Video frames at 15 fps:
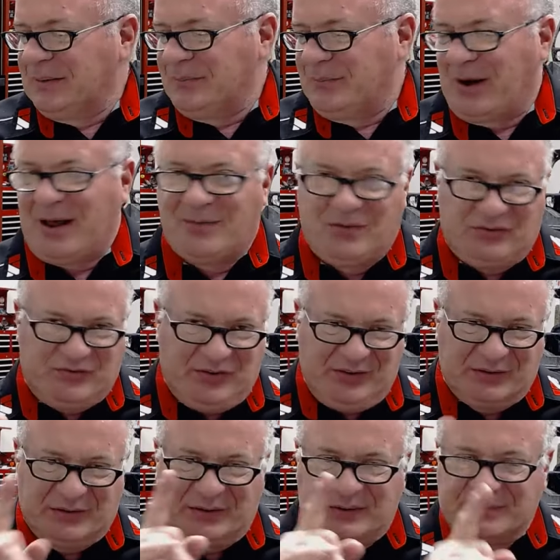But I have a
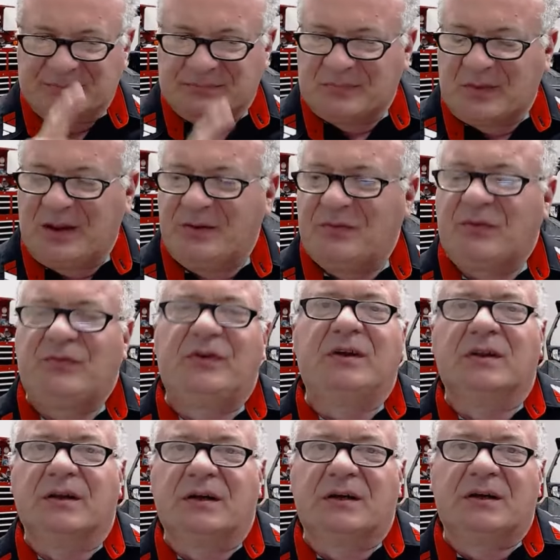feeling,
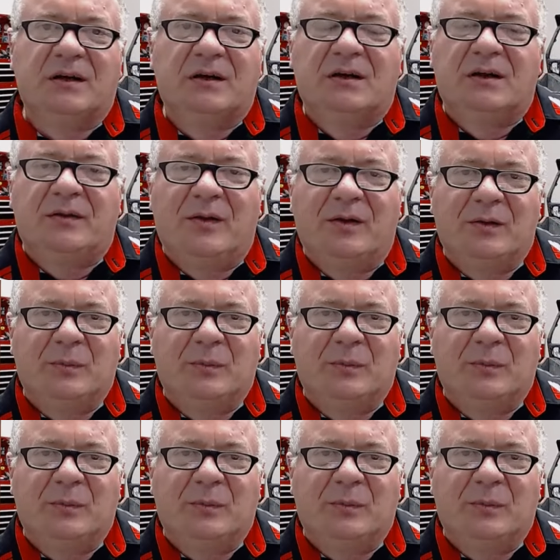that